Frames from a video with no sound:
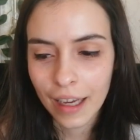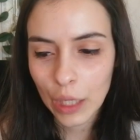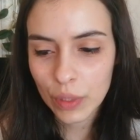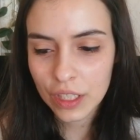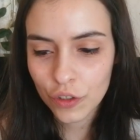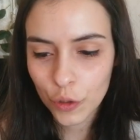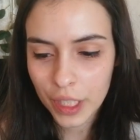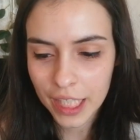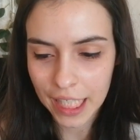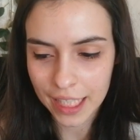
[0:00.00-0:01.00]
I was
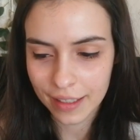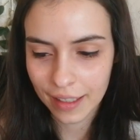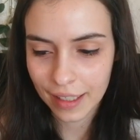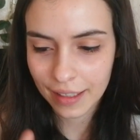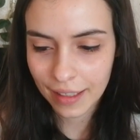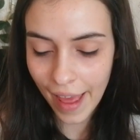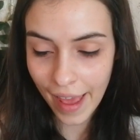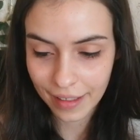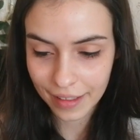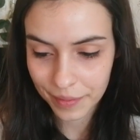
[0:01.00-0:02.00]
enjoying it. And
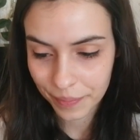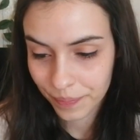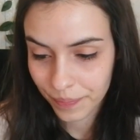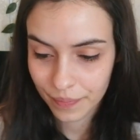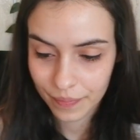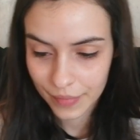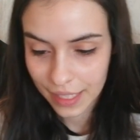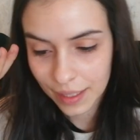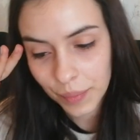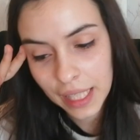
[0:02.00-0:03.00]
then
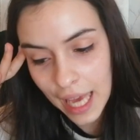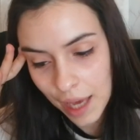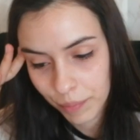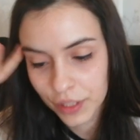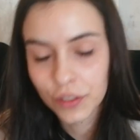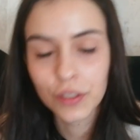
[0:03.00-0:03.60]
something happened.